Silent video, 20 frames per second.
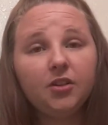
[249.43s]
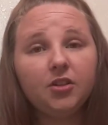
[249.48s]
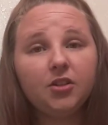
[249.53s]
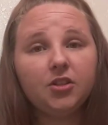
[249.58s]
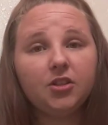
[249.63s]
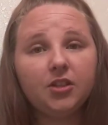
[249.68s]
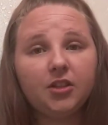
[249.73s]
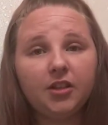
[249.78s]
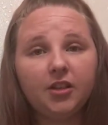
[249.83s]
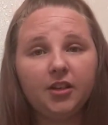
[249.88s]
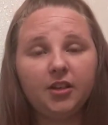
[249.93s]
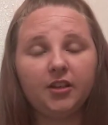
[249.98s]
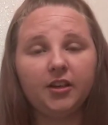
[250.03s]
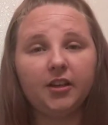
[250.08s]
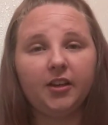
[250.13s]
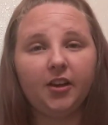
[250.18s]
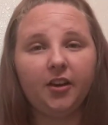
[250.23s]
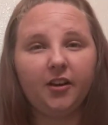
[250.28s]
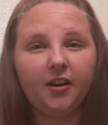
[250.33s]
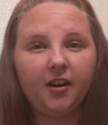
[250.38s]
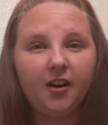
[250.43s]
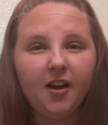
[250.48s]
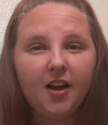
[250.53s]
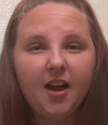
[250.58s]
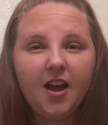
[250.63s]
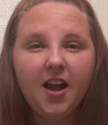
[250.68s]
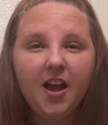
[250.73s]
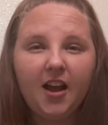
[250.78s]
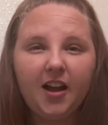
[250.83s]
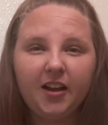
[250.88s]
she, like, her
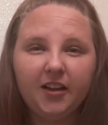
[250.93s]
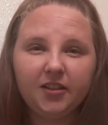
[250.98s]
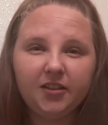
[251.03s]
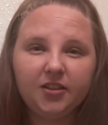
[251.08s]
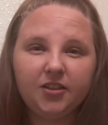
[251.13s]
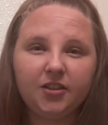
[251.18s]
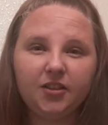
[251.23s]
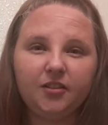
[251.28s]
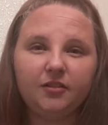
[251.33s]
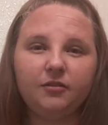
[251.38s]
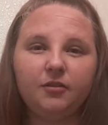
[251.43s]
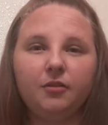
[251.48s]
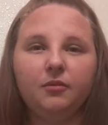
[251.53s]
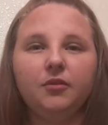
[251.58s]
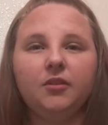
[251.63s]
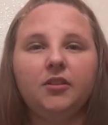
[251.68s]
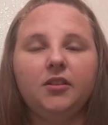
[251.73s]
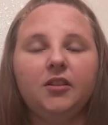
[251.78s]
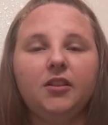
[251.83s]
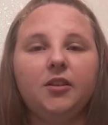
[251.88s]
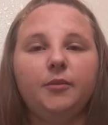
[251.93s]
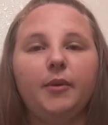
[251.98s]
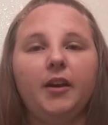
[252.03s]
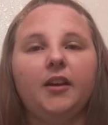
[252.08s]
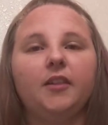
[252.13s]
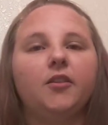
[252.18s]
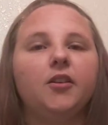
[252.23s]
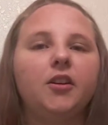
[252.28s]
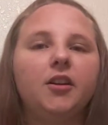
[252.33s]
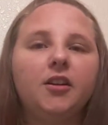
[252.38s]
eyes started rolling in the
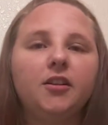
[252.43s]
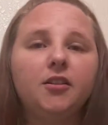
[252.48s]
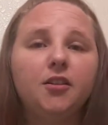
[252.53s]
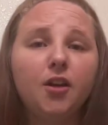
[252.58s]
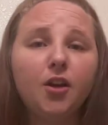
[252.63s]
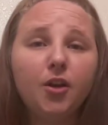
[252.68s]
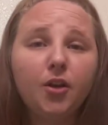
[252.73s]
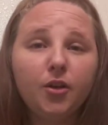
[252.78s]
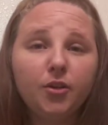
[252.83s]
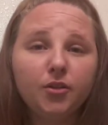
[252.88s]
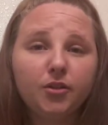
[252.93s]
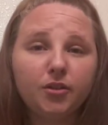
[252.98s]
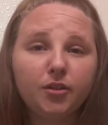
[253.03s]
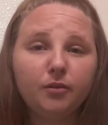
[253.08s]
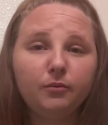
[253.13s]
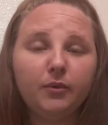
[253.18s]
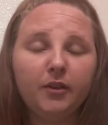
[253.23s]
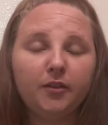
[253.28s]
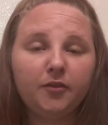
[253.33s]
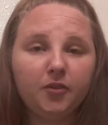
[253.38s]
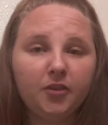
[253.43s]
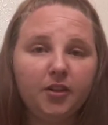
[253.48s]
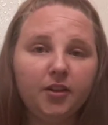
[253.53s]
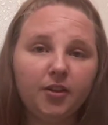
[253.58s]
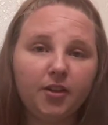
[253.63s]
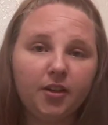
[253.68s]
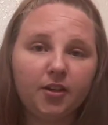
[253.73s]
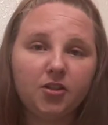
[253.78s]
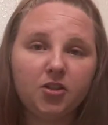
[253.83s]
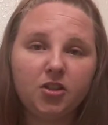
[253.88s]
back of her head, so my
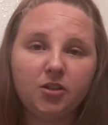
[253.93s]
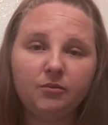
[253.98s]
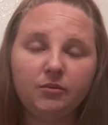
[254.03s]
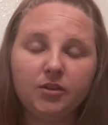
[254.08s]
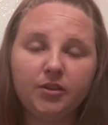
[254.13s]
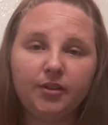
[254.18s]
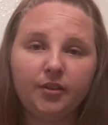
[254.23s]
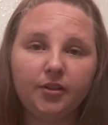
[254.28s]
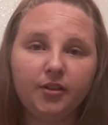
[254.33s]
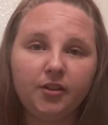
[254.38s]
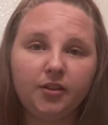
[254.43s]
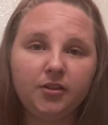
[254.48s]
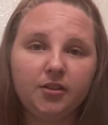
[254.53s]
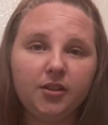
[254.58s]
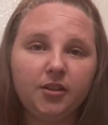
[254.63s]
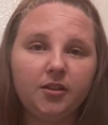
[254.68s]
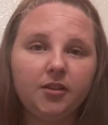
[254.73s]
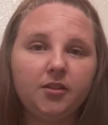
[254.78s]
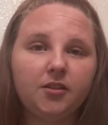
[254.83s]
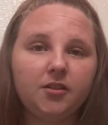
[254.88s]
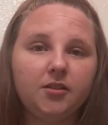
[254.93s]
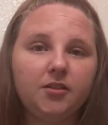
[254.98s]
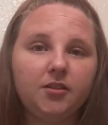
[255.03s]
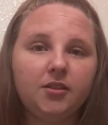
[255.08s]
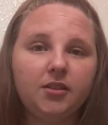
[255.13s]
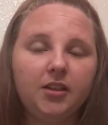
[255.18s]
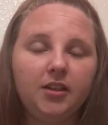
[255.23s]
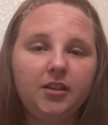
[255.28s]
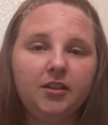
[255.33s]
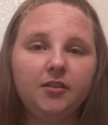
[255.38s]
friend thought she was starting to
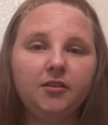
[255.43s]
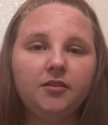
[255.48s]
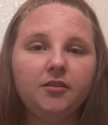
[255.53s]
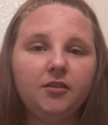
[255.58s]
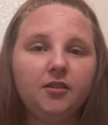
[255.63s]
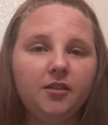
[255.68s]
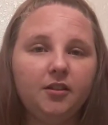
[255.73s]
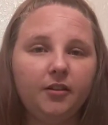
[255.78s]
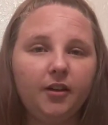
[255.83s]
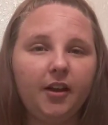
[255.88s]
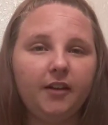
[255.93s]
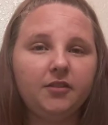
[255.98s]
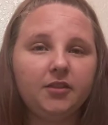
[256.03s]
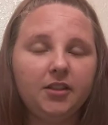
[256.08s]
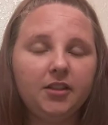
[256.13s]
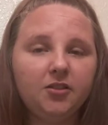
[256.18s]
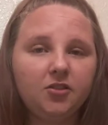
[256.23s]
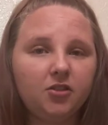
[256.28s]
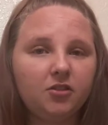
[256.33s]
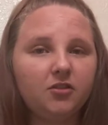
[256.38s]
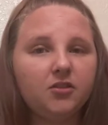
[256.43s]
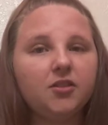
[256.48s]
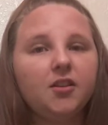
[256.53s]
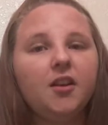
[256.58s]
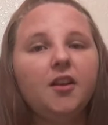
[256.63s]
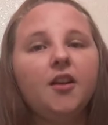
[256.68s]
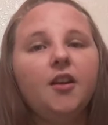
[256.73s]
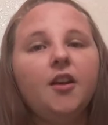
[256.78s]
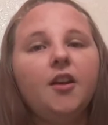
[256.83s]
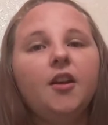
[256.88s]
have seizures.
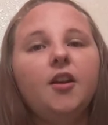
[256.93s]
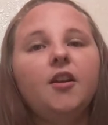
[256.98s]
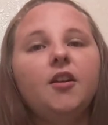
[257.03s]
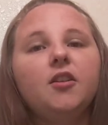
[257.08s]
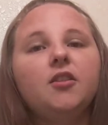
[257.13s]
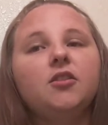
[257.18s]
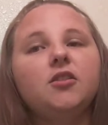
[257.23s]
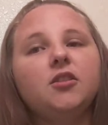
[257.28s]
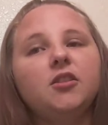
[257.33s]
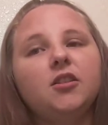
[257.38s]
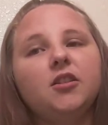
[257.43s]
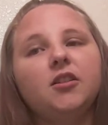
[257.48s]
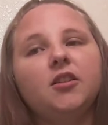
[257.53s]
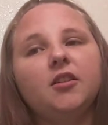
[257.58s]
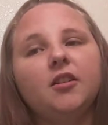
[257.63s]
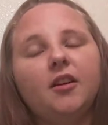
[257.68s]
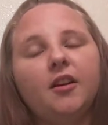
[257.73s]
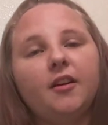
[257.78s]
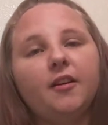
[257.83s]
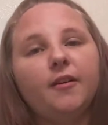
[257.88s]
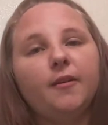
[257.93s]
She